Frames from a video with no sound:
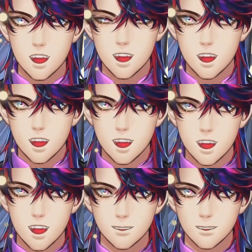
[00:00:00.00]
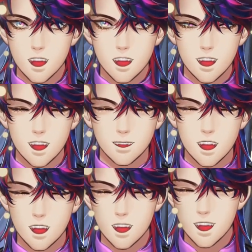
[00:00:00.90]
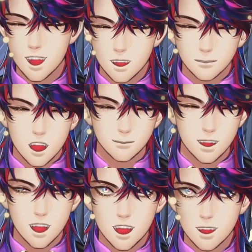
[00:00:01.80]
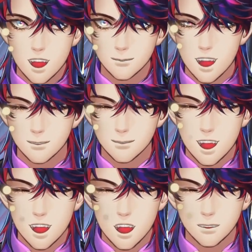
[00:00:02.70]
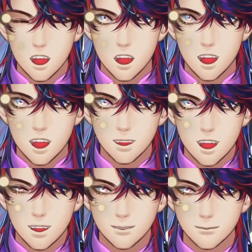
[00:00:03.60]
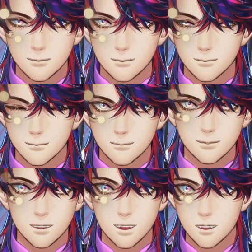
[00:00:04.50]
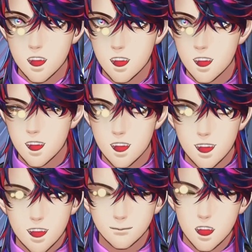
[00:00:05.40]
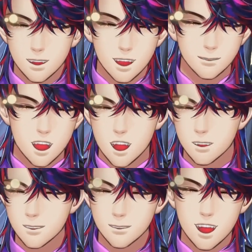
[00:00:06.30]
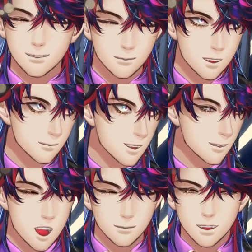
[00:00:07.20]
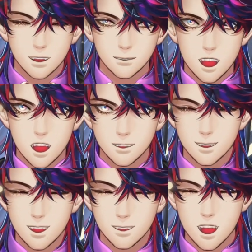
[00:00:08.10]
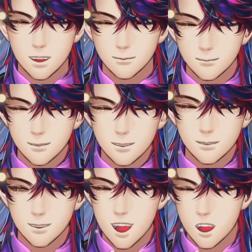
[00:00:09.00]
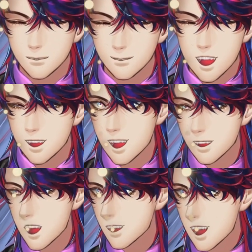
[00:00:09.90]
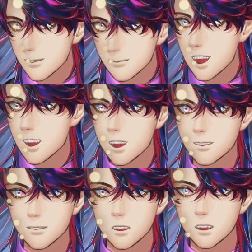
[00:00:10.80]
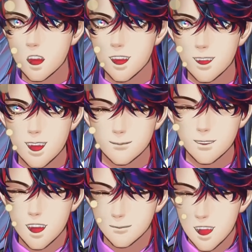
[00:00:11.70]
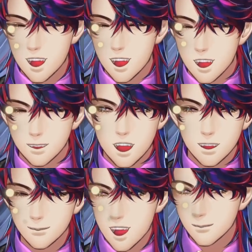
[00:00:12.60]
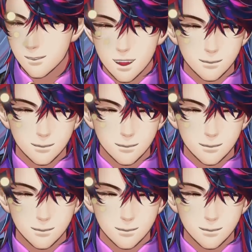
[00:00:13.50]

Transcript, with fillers: imagine there's there, there really is a lot of stuff to deal with except the uh, helmet gang. The helmet gang was just like an immediate problem that was about to like collapse on them but it's been dealt with, so it's effectively other things on the table now.